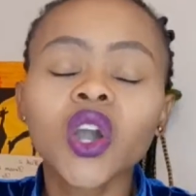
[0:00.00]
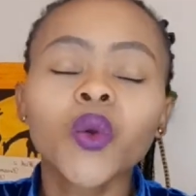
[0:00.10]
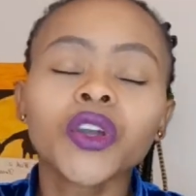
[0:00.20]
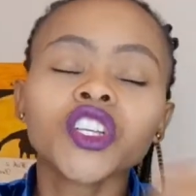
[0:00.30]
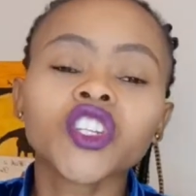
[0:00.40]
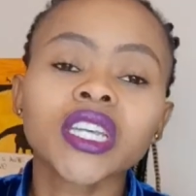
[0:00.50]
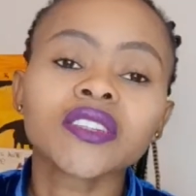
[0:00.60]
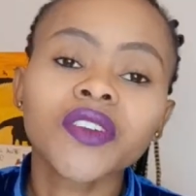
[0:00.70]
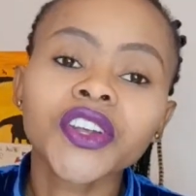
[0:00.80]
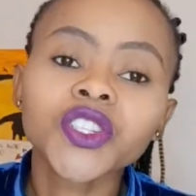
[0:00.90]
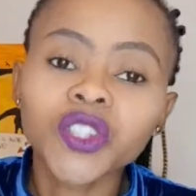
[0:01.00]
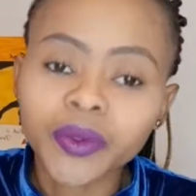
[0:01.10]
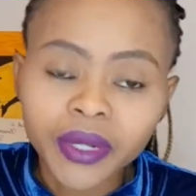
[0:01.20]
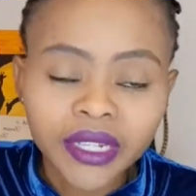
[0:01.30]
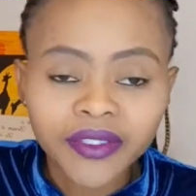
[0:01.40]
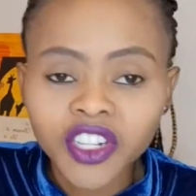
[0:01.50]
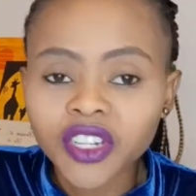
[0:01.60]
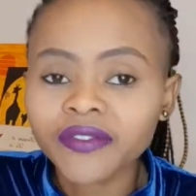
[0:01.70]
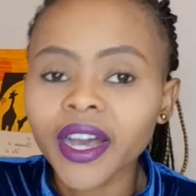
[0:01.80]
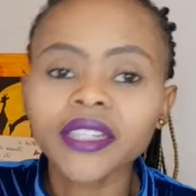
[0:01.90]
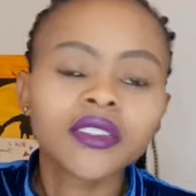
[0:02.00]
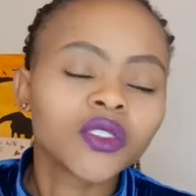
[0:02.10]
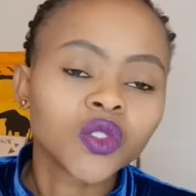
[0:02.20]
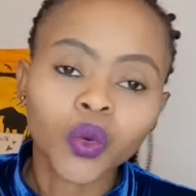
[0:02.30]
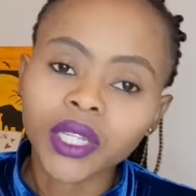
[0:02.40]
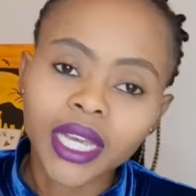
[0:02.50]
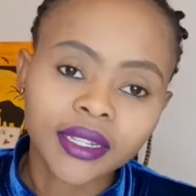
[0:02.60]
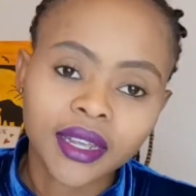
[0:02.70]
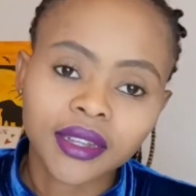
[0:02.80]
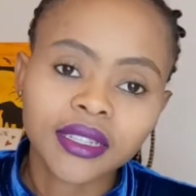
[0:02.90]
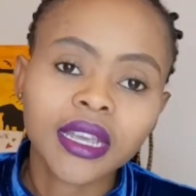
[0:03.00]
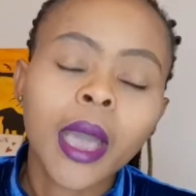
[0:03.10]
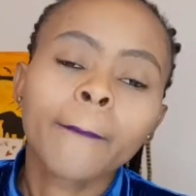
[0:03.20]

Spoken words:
When you transfer it to your preservation fund, you don't get taxed.